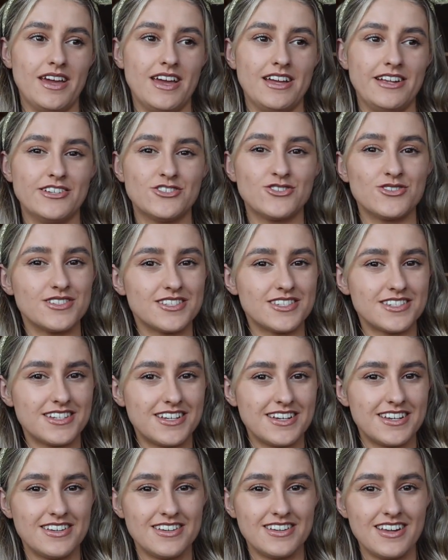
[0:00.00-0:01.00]
interested
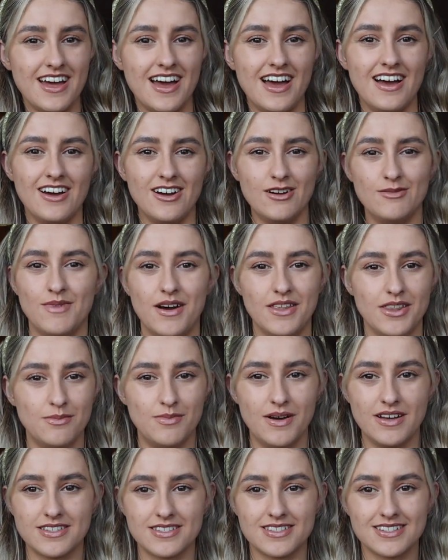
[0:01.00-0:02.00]
in, and the
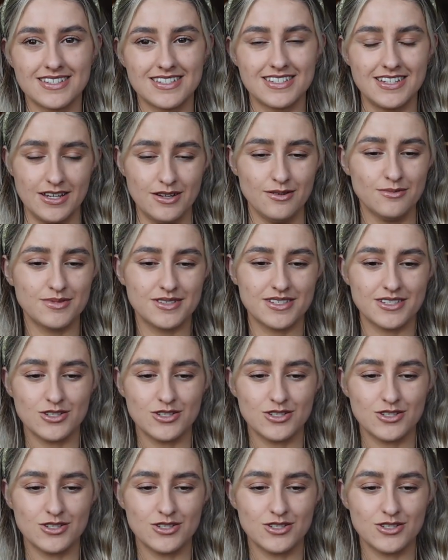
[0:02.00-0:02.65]
best tips.